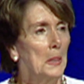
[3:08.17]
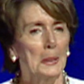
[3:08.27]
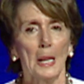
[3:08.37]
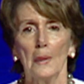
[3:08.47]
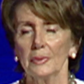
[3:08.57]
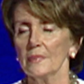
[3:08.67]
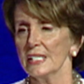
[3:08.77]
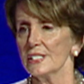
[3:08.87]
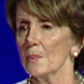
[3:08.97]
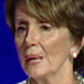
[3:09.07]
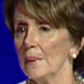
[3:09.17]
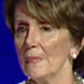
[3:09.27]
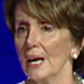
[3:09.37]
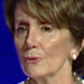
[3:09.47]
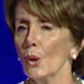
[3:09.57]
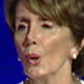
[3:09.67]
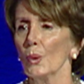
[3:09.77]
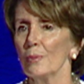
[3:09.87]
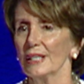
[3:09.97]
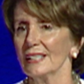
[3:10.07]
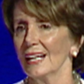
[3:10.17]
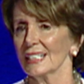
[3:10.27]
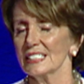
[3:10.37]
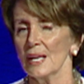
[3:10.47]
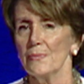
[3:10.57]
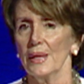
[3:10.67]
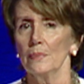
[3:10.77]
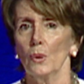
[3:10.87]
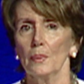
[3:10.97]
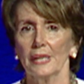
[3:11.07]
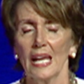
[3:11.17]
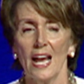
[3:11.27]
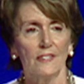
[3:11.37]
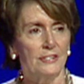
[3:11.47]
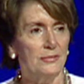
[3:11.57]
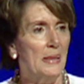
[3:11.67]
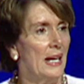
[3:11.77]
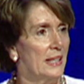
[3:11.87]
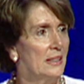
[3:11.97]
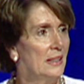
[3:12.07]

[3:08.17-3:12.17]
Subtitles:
compliments about my role, but I accept them on behalf of my